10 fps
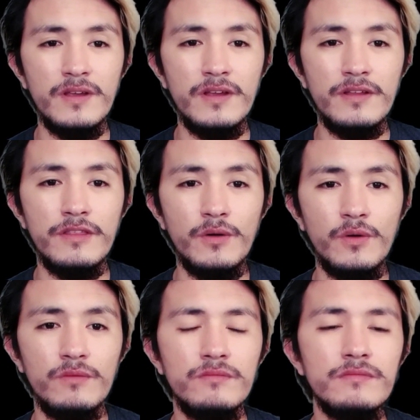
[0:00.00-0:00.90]

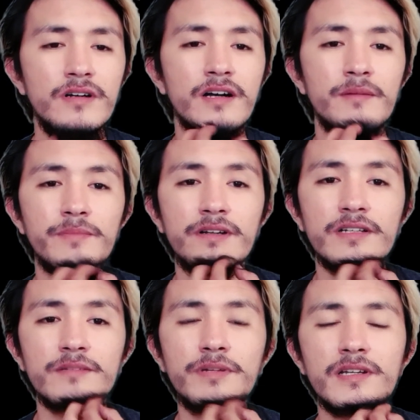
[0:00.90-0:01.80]
Though
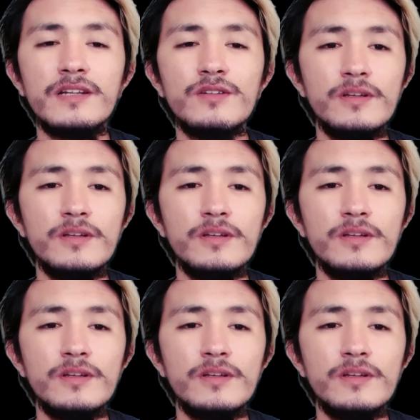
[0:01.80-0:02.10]
parang